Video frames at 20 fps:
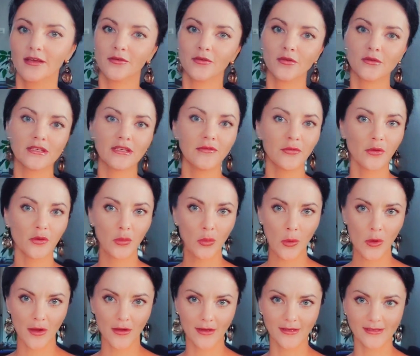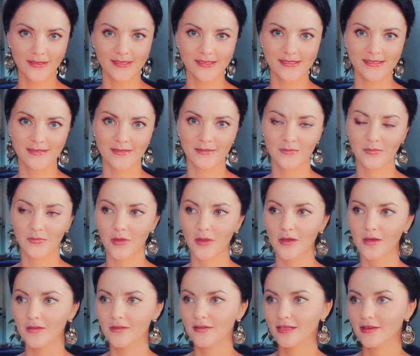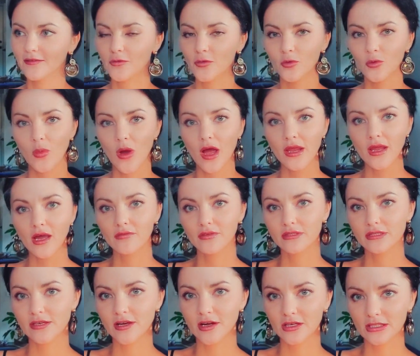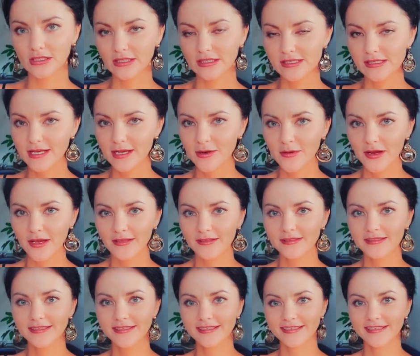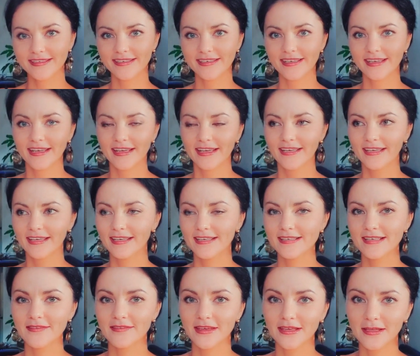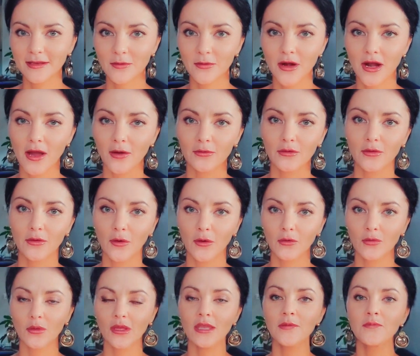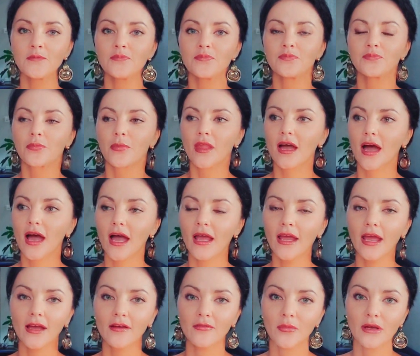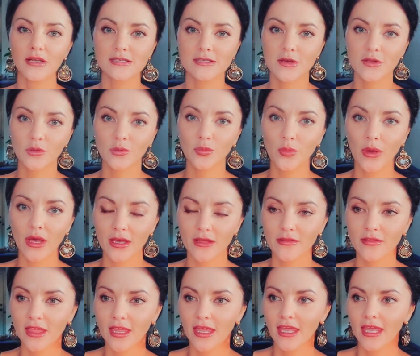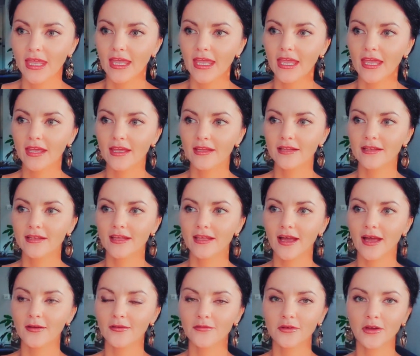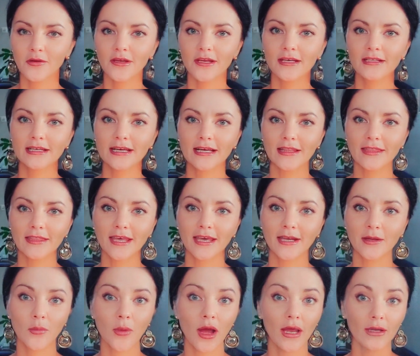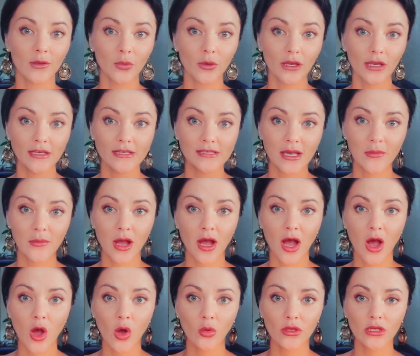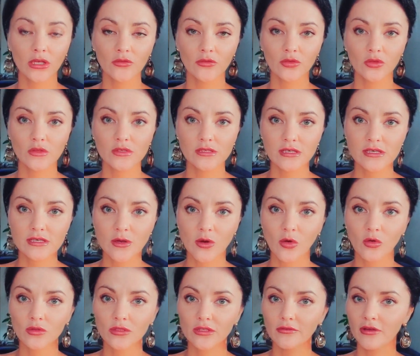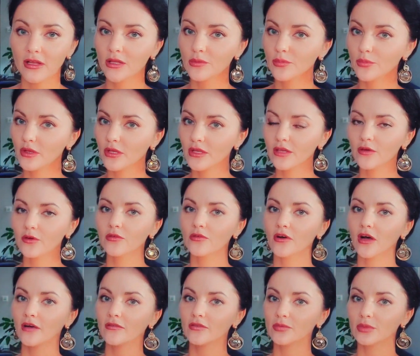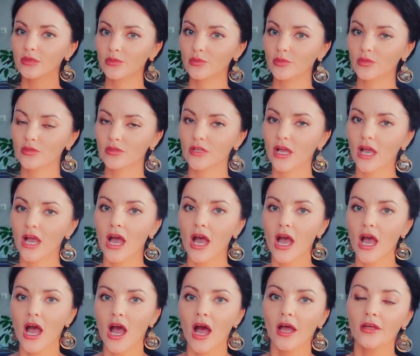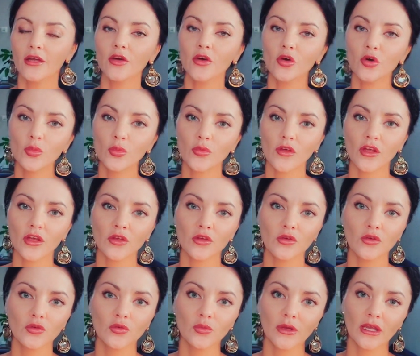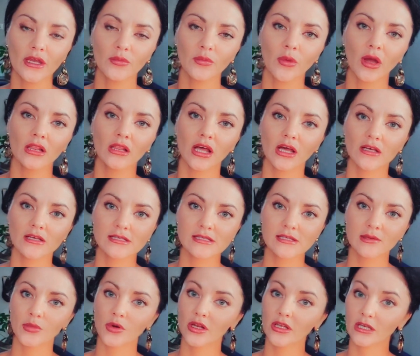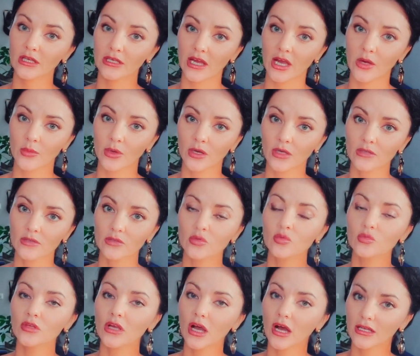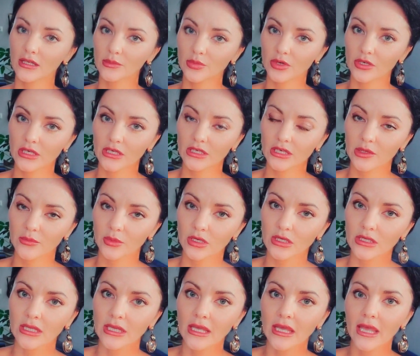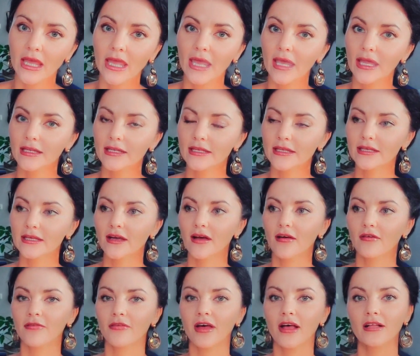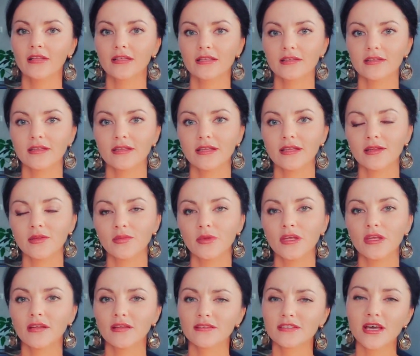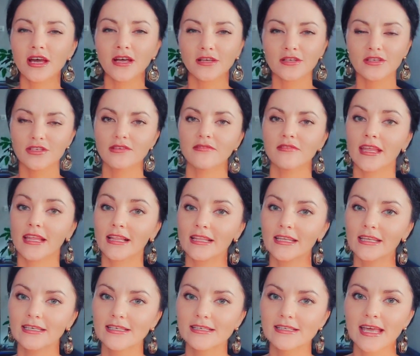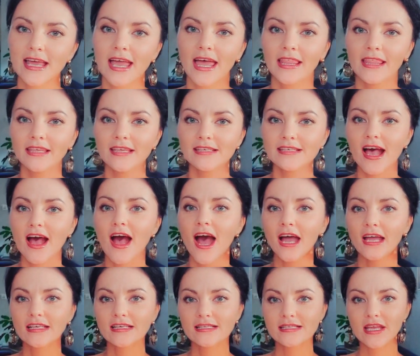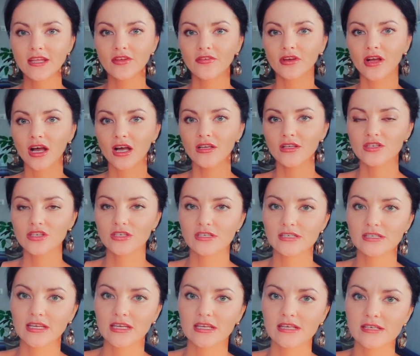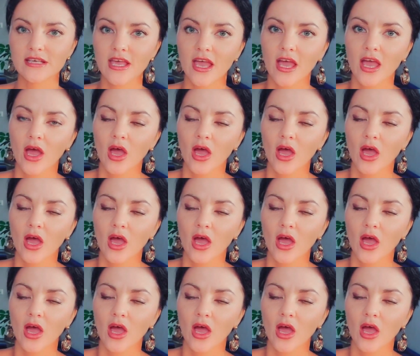for different bodies. From my avatar, Lisa Grail, Elisaveta, or how you call me, now I have my certain path, and I'm very glad that my way somehow influences on development of other people. I hope that you made my last pranayama, Ungali Pranayama, and felt a little bit touched, at least this high state of consciousness